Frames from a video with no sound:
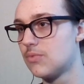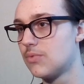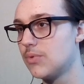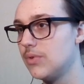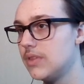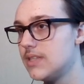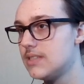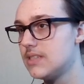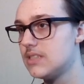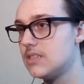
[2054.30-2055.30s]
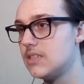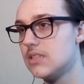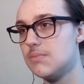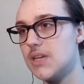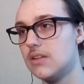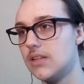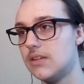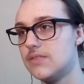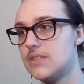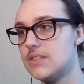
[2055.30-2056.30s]
Ruthlessness does make a lot
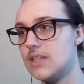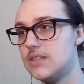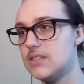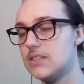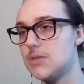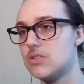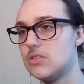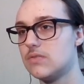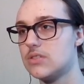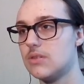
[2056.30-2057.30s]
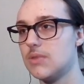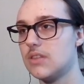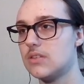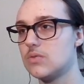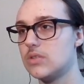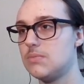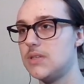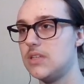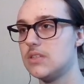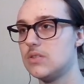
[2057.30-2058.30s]
of sense, especially for something that is going to
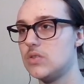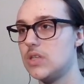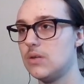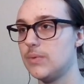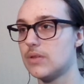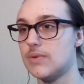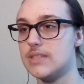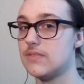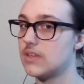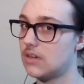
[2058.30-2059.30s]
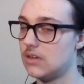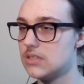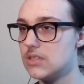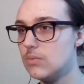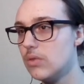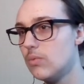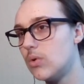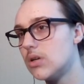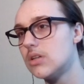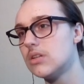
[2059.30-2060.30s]
be associated with the rest of the continent with
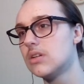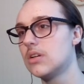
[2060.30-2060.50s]
war.